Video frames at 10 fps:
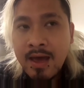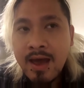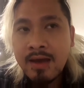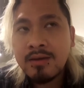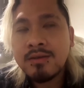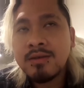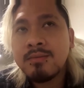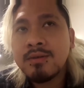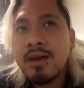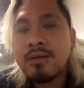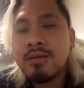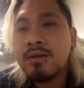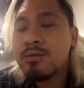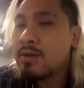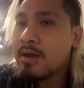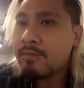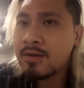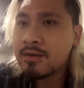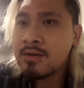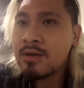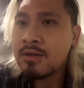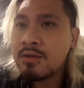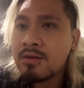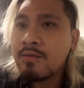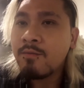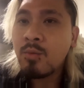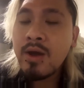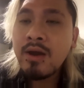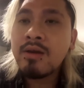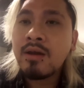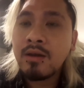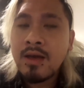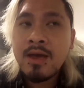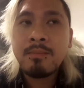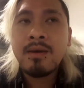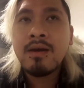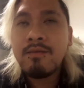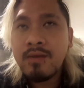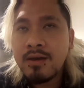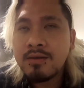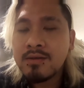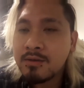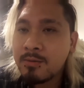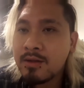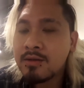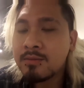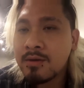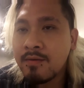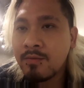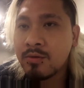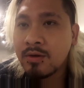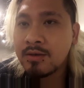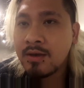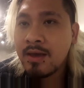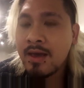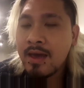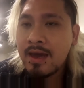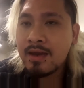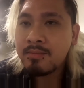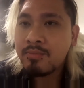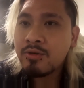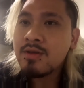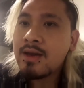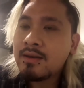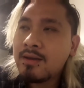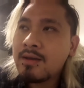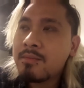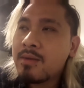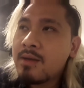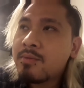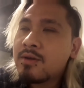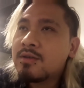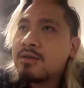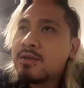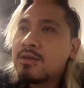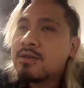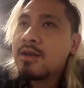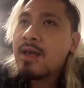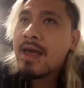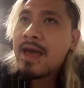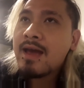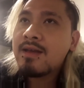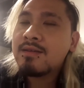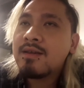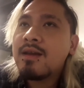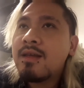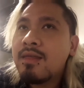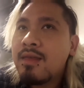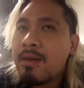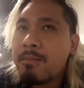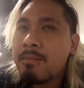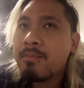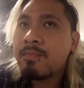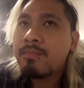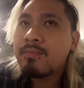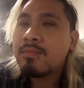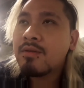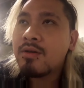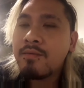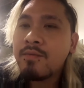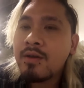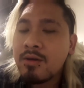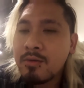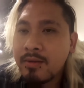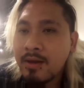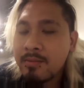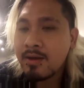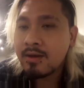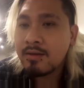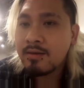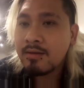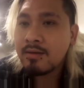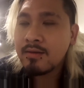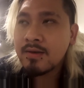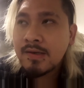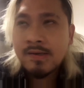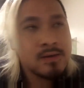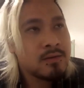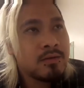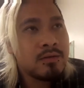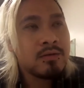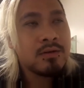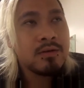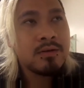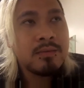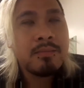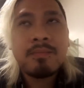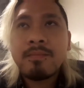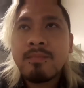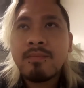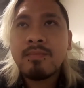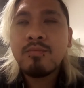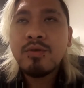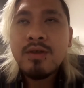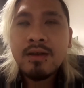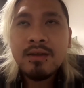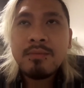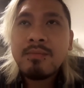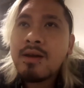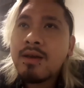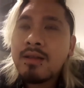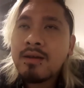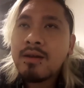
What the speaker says: and it seems like they do have technology of wearing my face as well as my voice and projecting my personage as them on a video playback, or projecting my